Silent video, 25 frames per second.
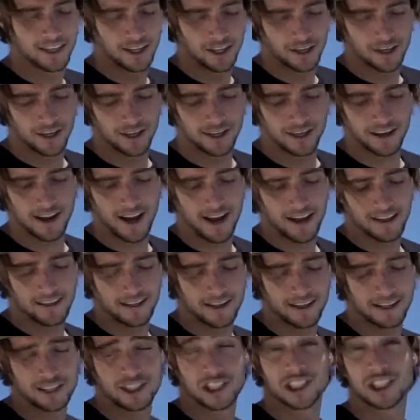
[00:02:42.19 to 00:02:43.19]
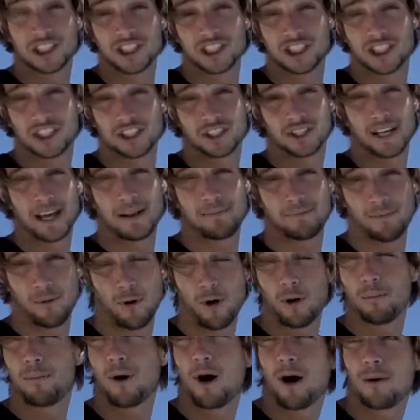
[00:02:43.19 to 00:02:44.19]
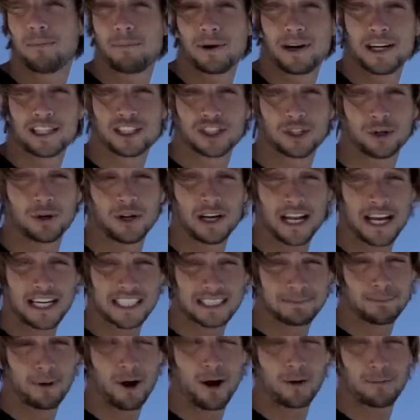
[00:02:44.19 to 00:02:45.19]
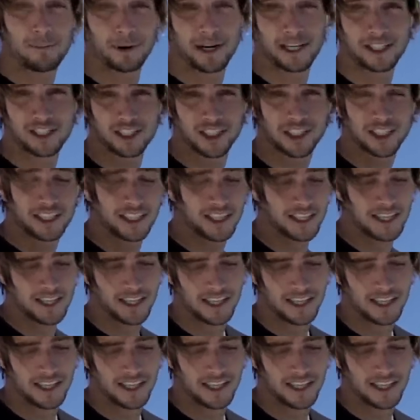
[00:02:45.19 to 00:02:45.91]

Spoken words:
You can either choose to get more bar pressure or less bar pressure.